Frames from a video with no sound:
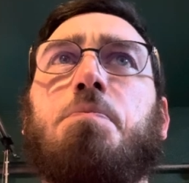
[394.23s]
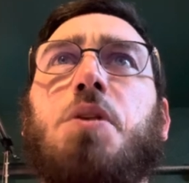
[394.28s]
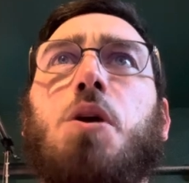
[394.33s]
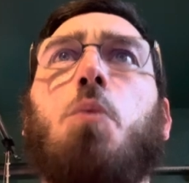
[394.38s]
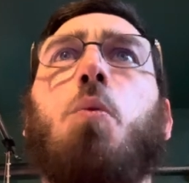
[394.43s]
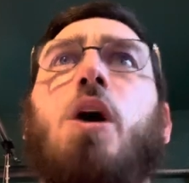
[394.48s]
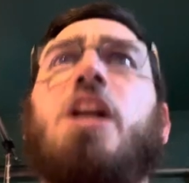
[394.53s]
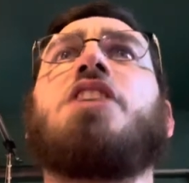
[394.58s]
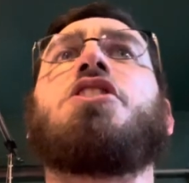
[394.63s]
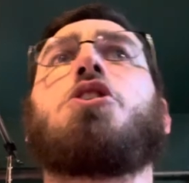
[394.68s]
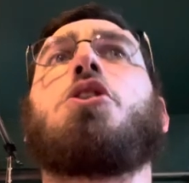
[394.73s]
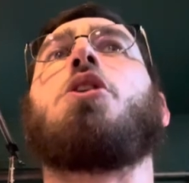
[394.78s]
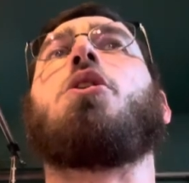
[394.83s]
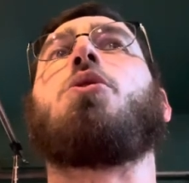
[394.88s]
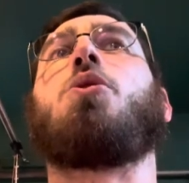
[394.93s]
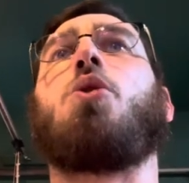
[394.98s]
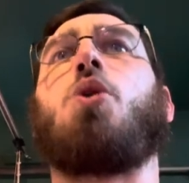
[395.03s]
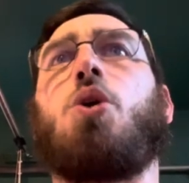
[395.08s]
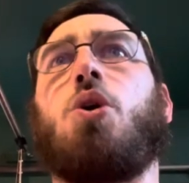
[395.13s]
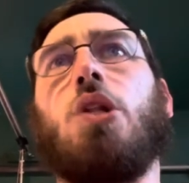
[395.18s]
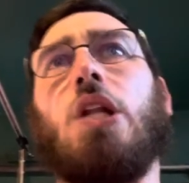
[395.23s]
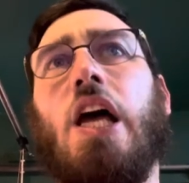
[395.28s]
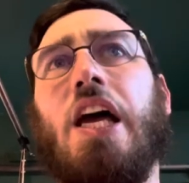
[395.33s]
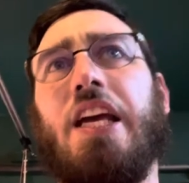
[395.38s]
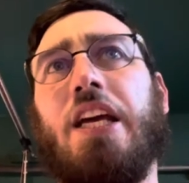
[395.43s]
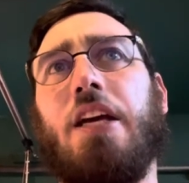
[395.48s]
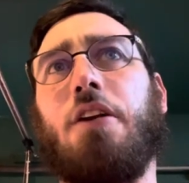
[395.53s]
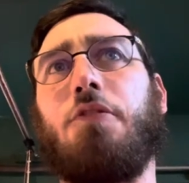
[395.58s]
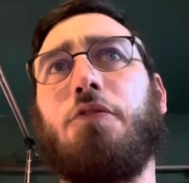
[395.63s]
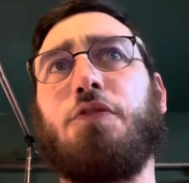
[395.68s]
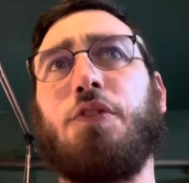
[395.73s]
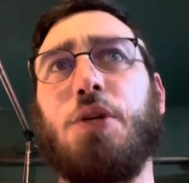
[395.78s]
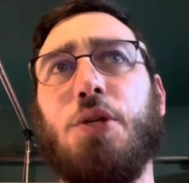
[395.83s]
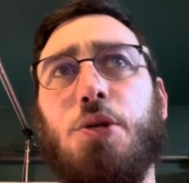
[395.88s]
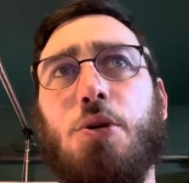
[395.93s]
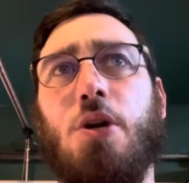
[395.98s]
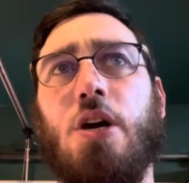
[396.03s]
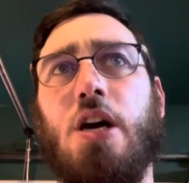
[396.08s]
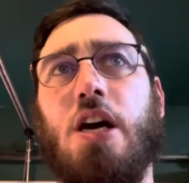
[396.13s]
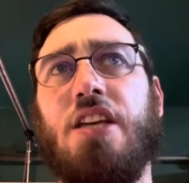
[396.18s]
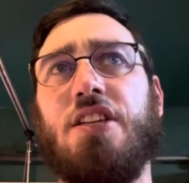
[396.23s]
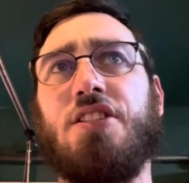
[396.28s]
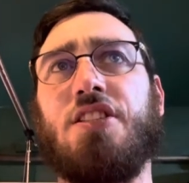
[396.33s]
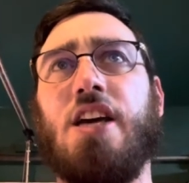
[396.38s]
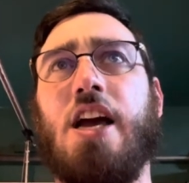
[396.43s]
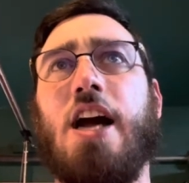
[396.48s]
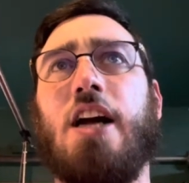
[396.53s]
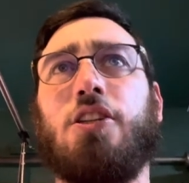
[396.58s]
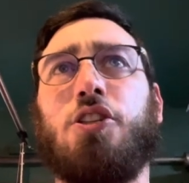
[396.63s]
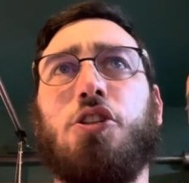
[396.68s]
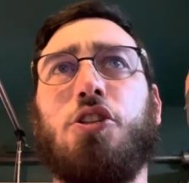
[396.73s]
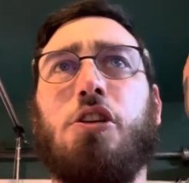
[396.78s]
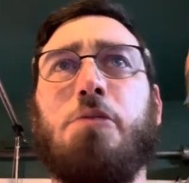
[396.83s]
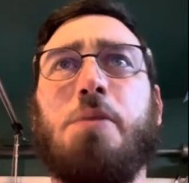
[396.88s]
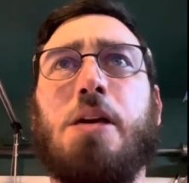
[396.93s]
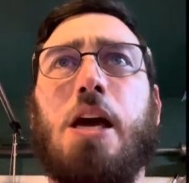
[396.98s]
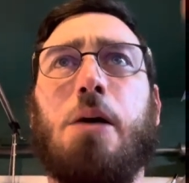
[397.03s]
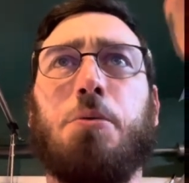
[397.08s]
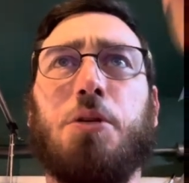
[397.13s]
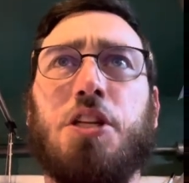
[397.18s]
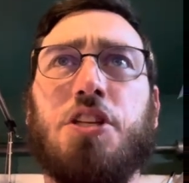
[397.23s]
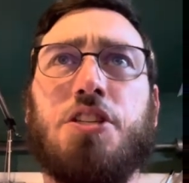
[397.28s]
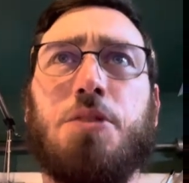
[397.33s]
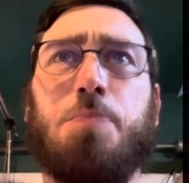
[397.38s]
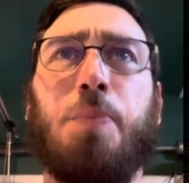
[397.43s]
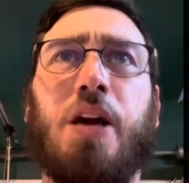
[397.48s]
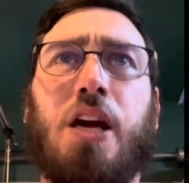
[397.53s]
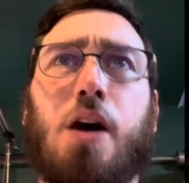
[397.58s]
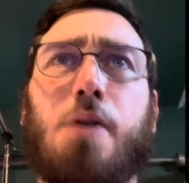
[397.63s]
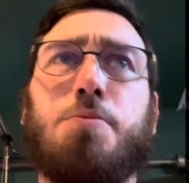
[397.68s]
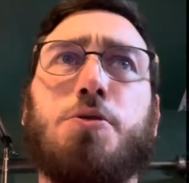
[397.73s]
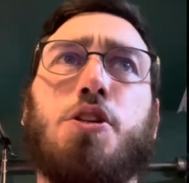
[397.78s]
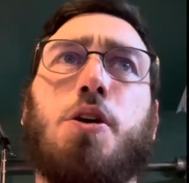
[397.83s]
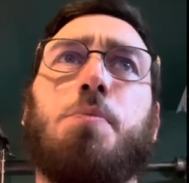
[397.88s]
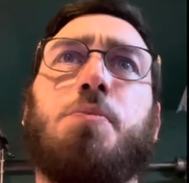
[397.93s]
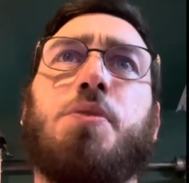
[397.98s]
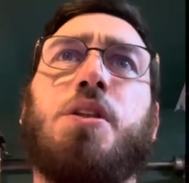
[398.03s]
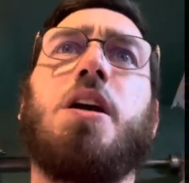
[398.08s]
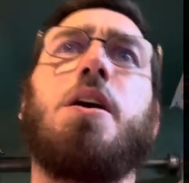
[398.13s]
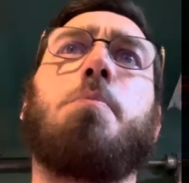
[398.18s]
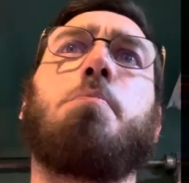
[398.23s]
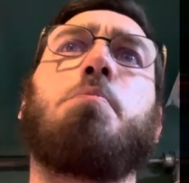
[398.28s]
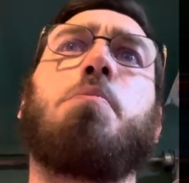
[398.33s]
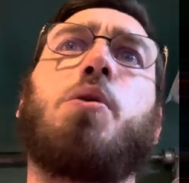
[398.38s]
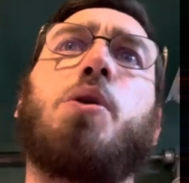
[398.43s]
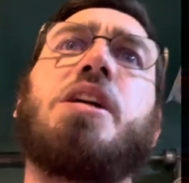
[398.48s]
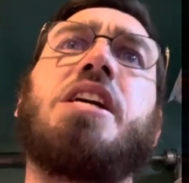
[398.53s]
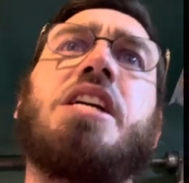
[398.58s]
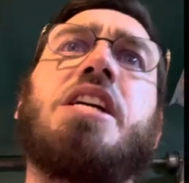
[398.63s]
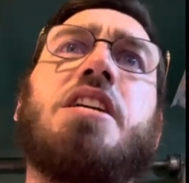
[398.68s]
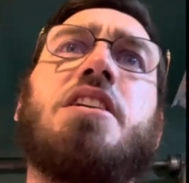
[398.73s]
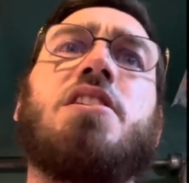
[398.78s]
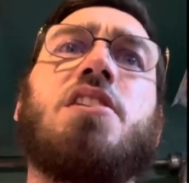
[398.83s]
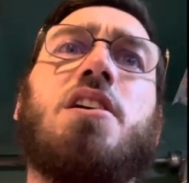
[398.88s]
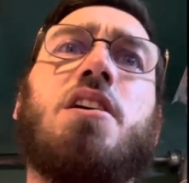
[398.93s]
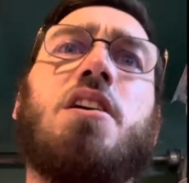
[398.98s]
what it's going to look like for you guys to actually be able to pick up something and breed